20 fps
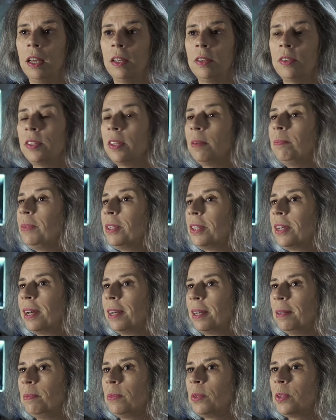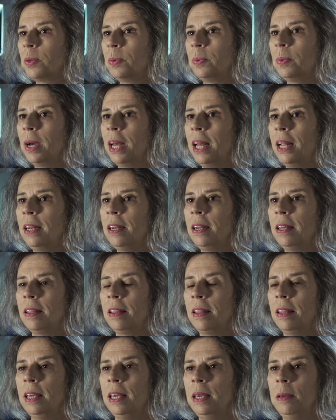Sometimes
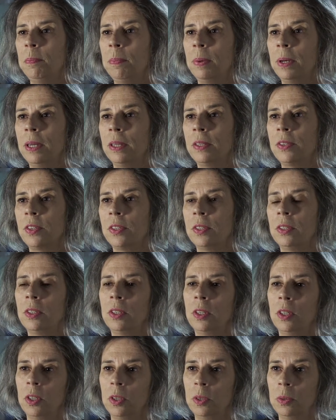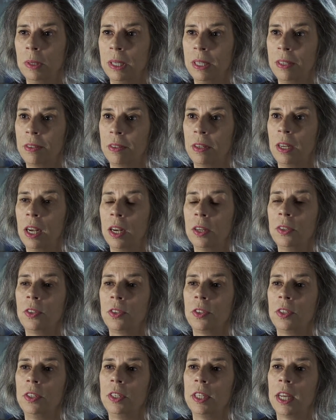when the person who is
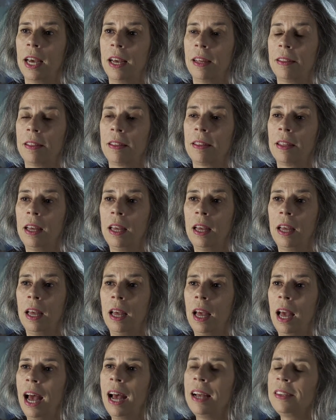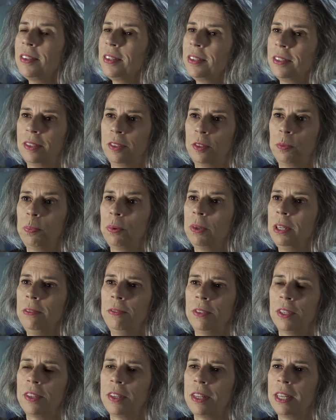close to death hasn't
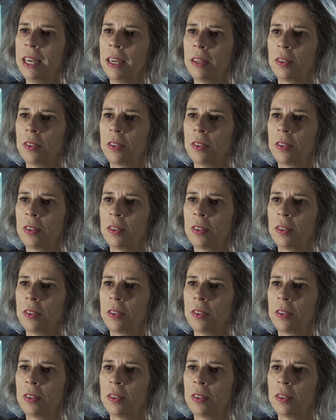previously